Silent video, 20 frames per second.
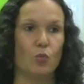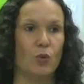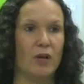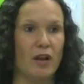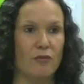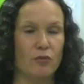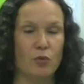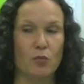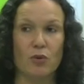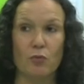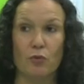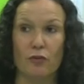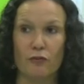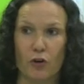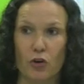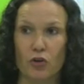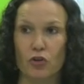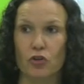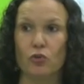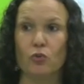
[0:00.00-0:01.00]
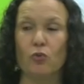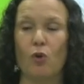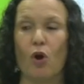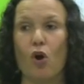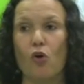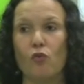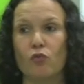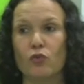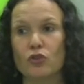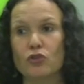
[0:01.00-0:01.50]
whenever we refer you
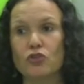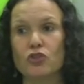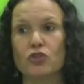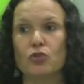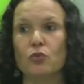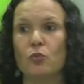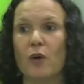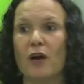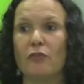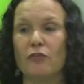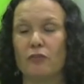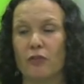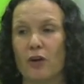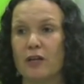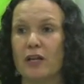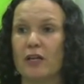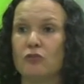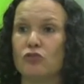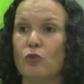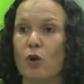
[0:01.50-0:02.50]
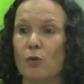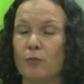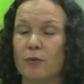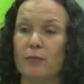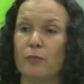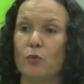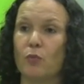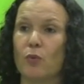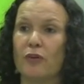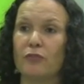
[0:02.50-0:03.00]
over to Wealthfront and you open
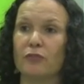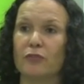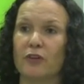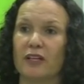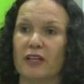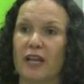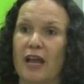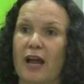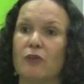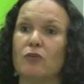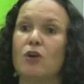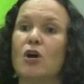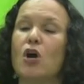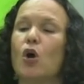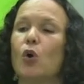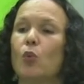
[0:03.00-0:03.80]
up a Wealthfront account,